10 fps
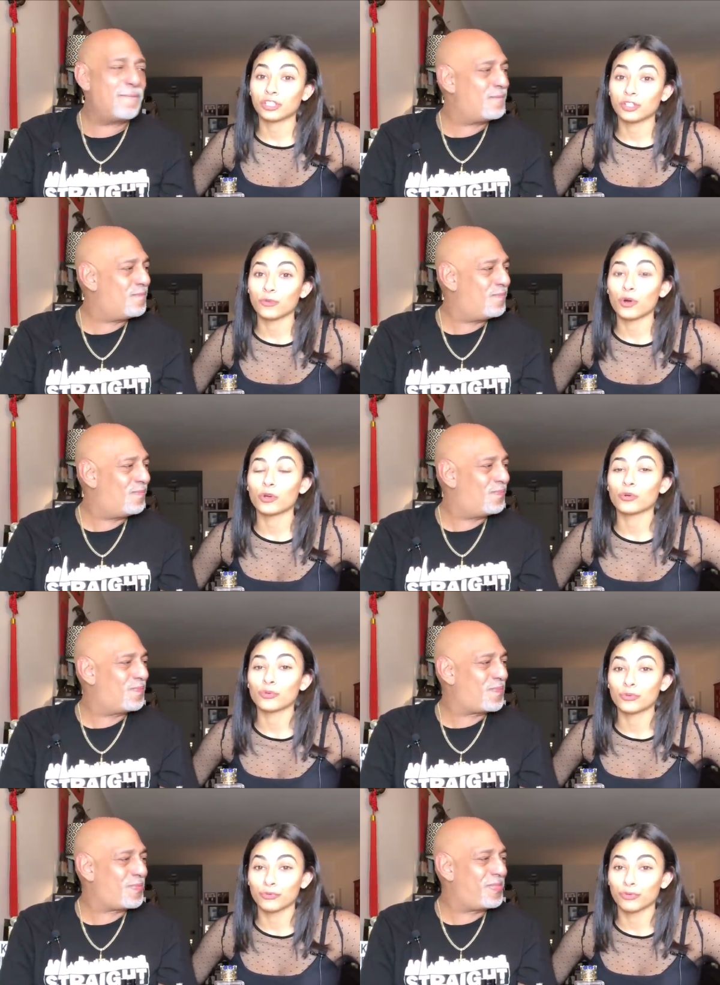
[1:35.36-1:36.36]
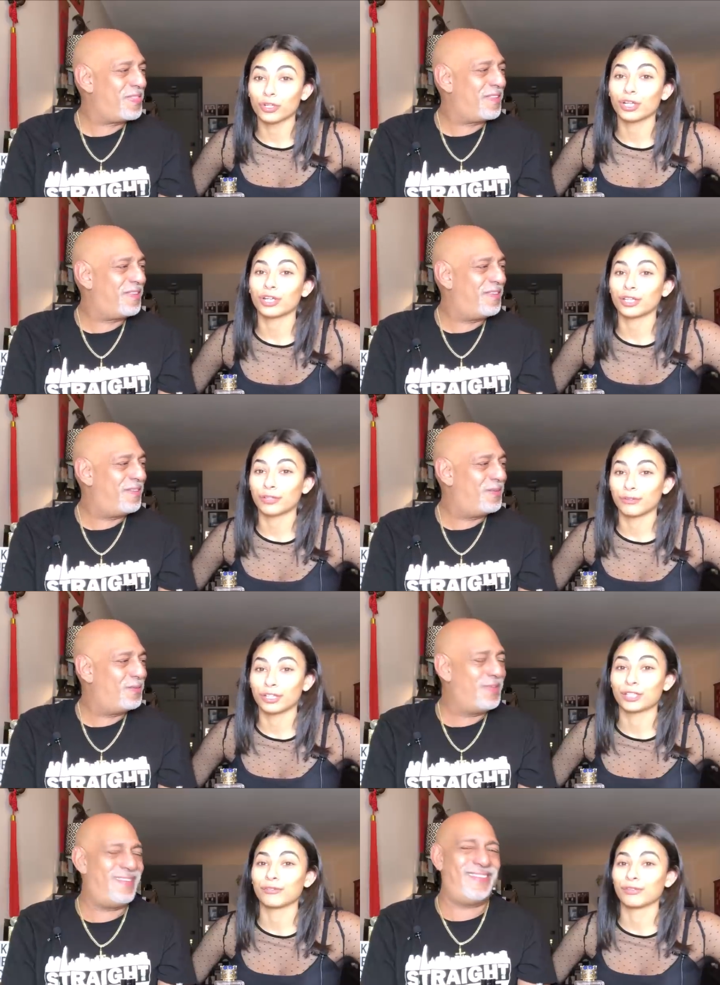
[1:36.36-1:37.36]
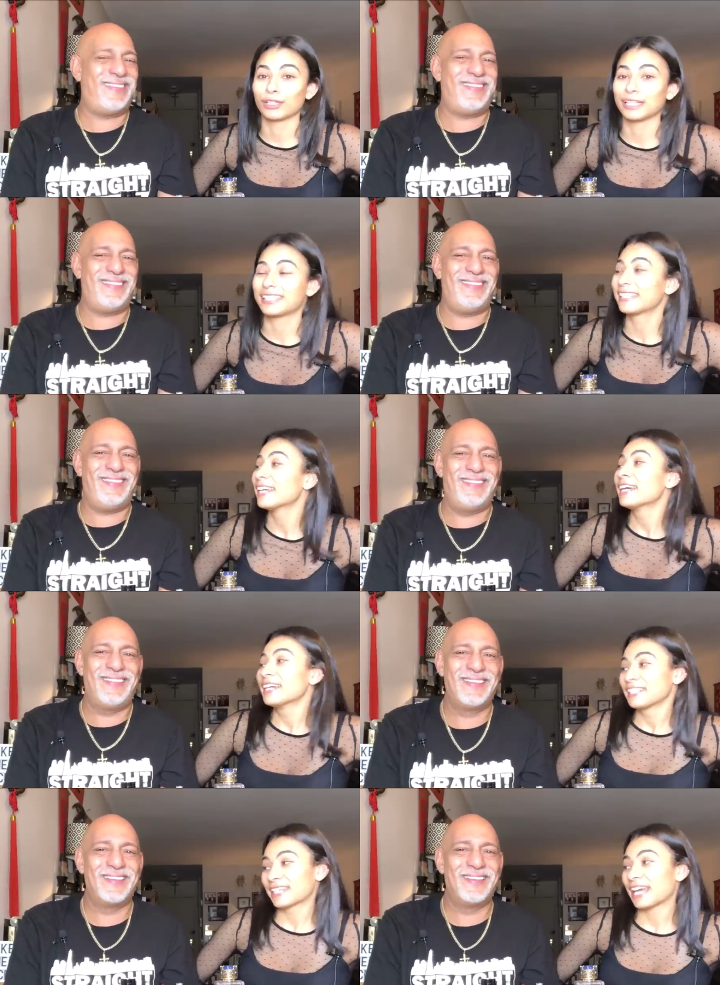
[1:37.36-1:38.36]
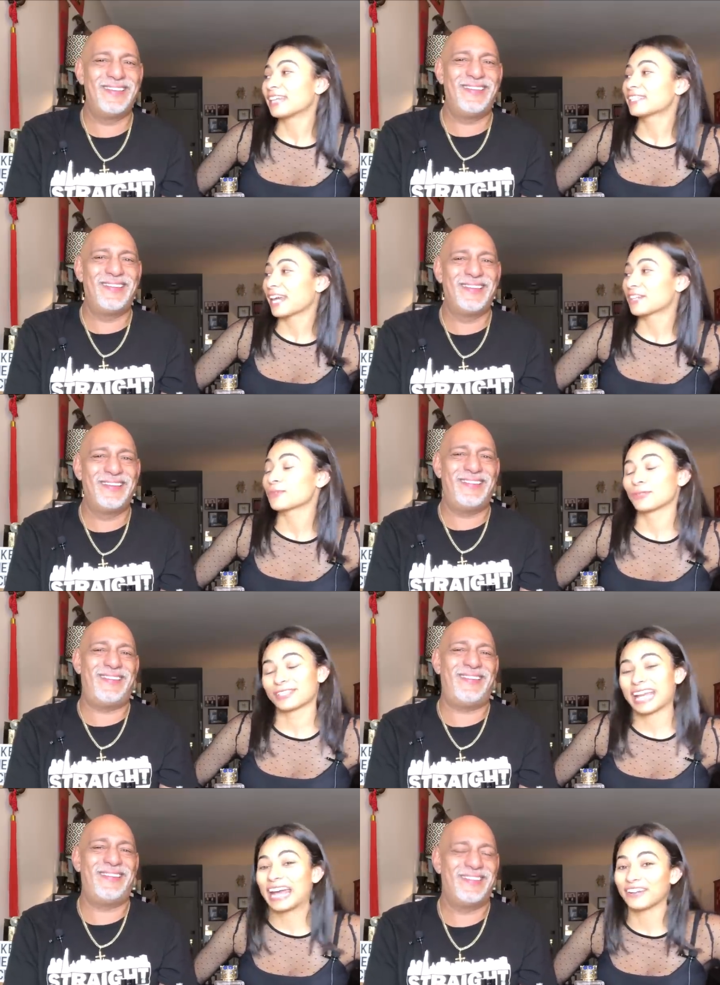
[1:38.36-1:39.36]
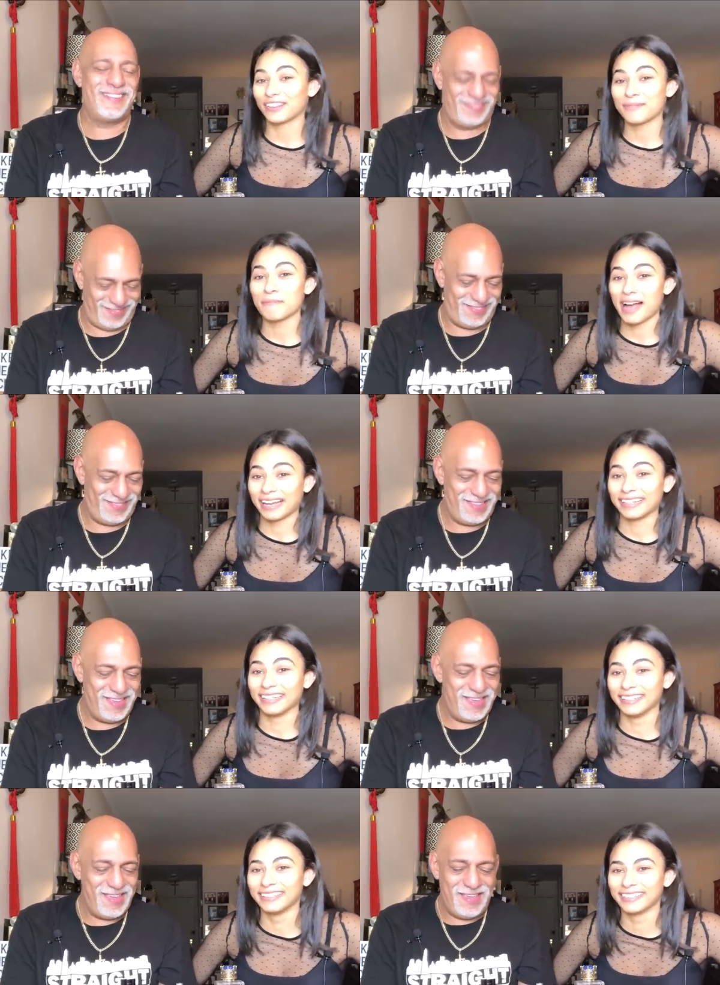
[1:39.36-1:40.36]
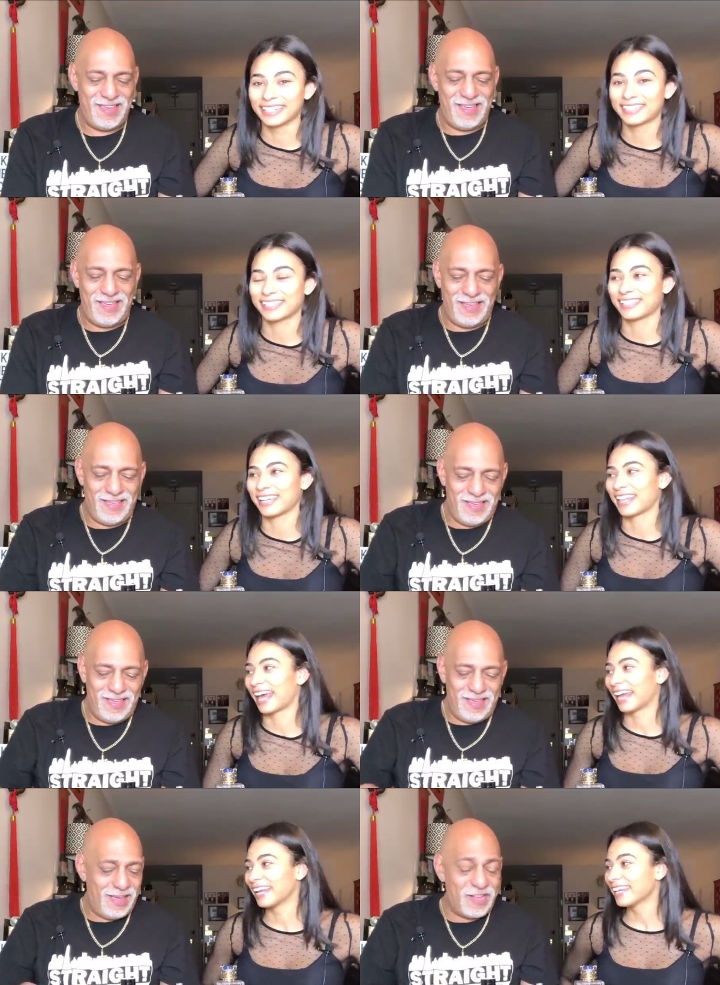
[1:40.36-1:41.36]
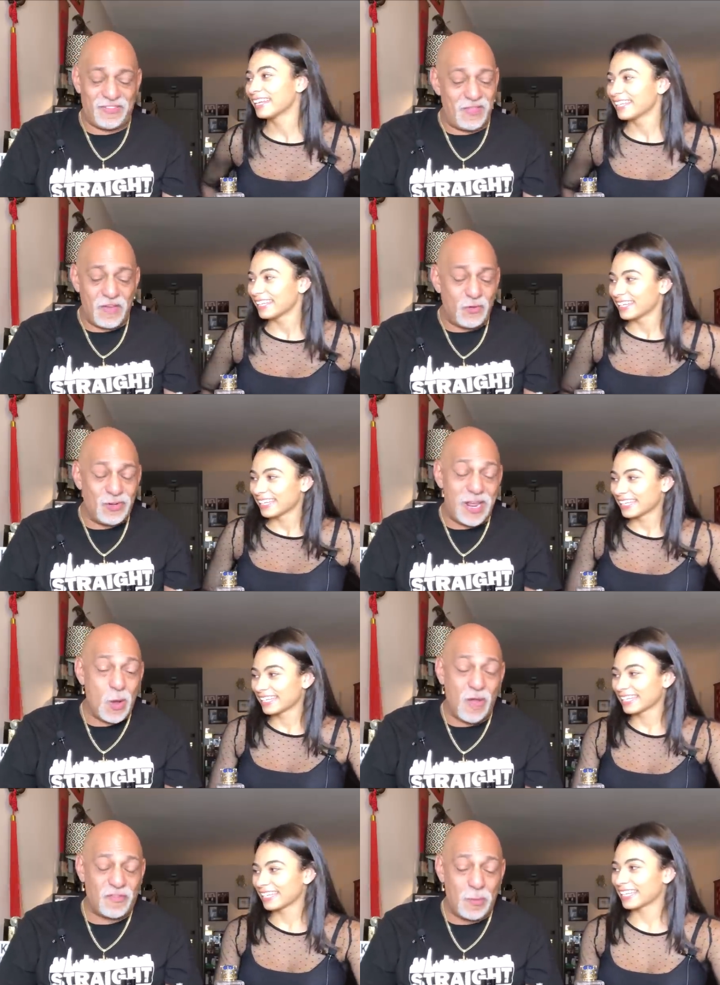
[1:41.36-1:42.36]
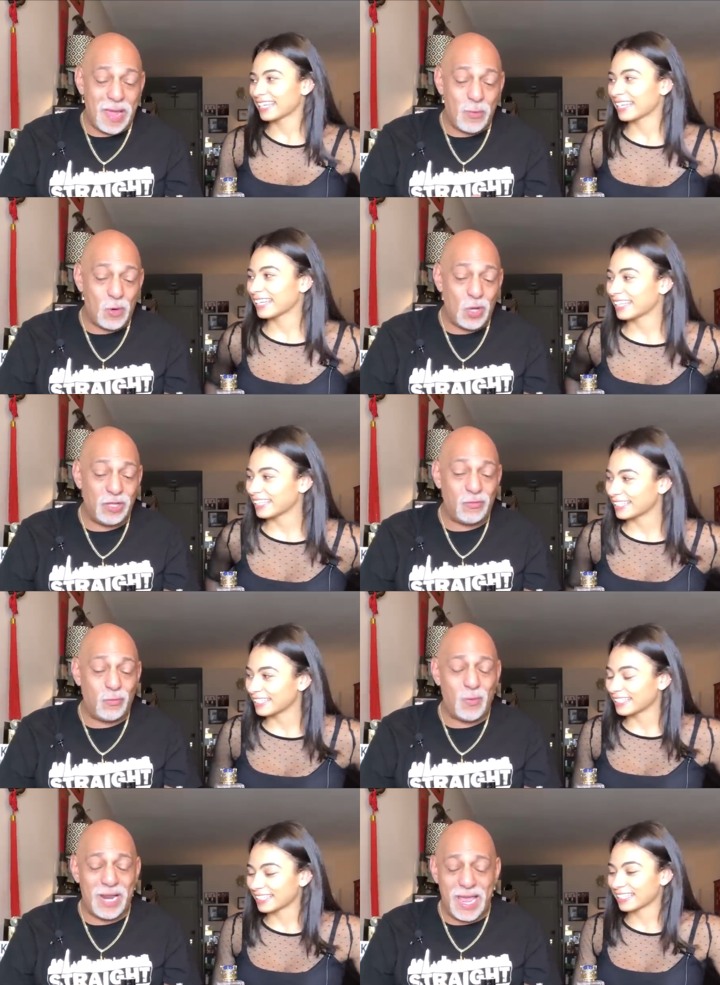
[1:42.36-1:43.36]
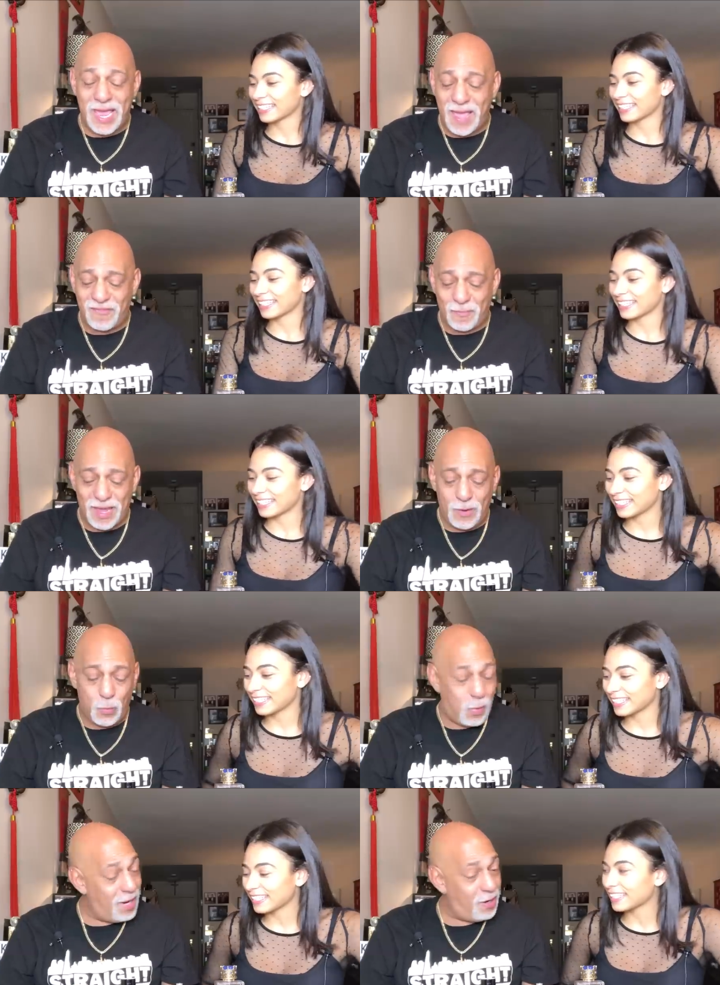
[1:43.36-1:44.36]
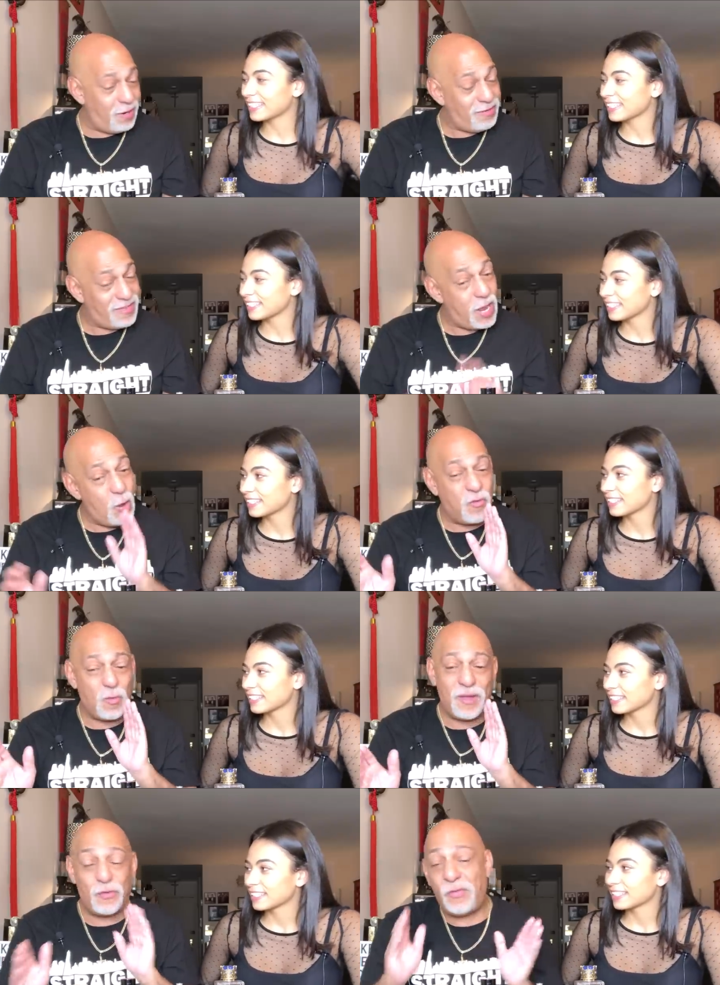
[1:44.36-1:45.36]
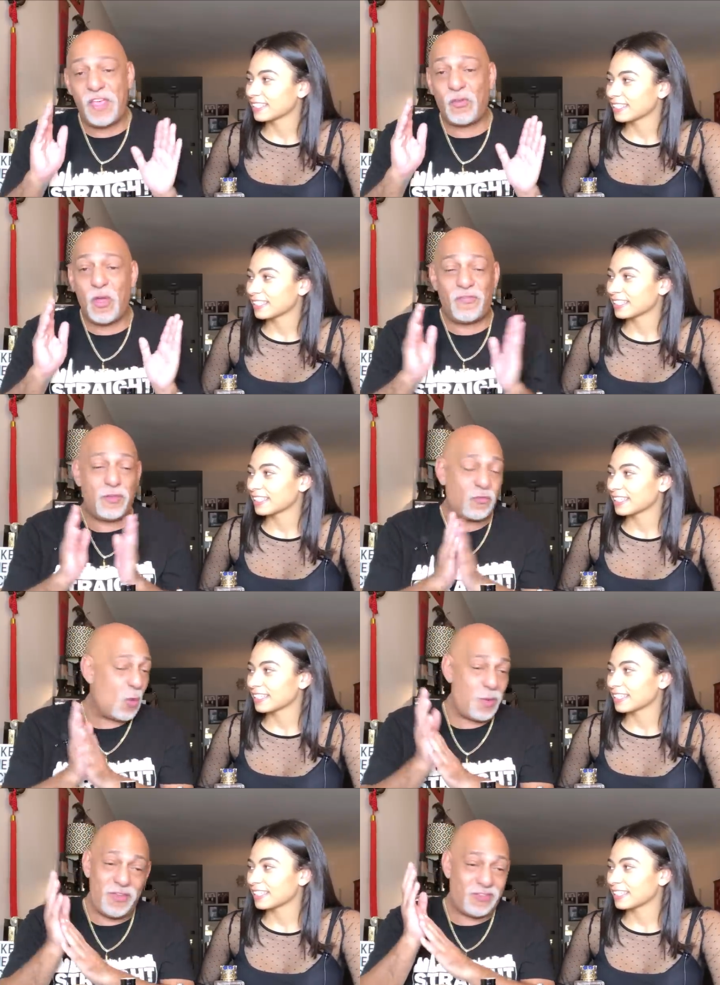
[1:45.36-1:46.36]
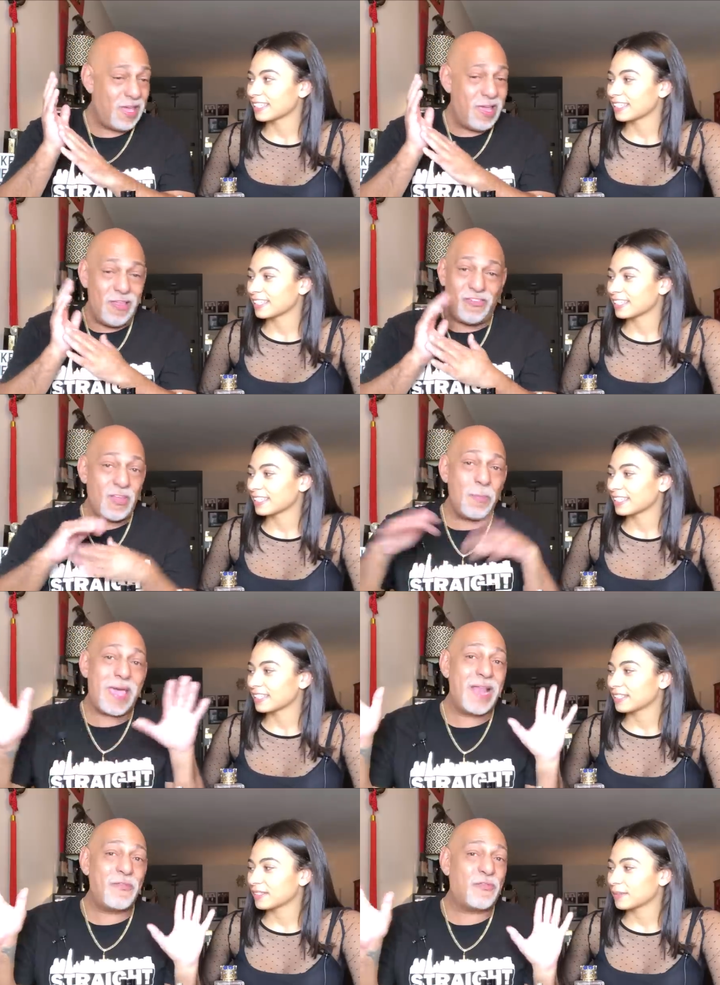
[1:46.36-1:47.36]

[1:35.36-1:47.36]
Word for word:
Speaker 1: is the one who's really, really, really... His schedule's tighter than mine. Let's just say that.
Speaker 2: It's never a day off in my world. When I have my one day off or my 2 days off, there's always some kind